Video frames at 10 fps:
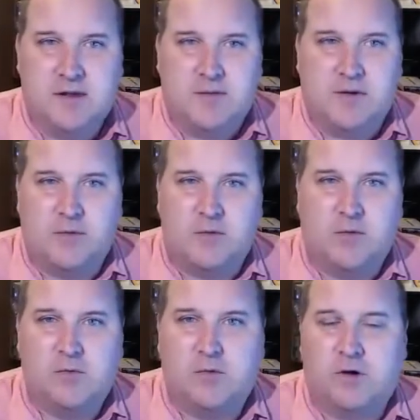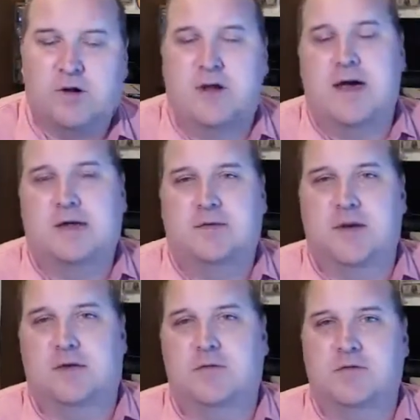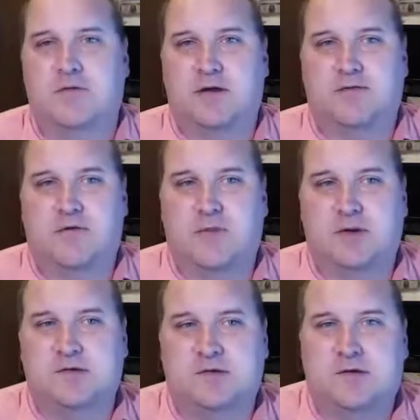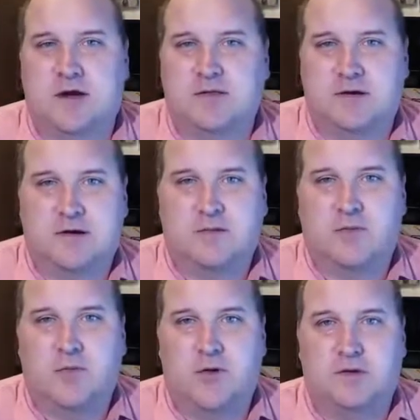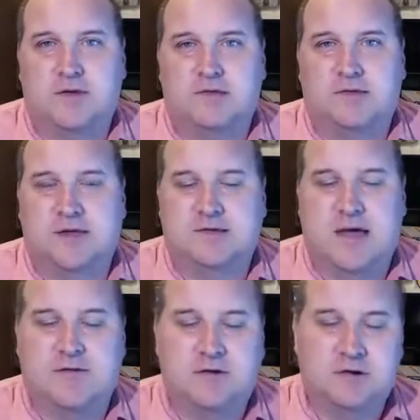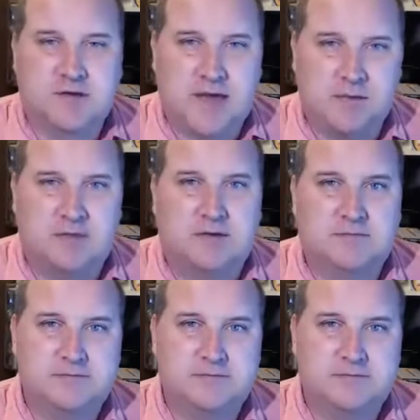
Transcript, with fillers: But we'll we'll work on that to make it real fun for everybody, so you're out there promoting this and just having a good time with it.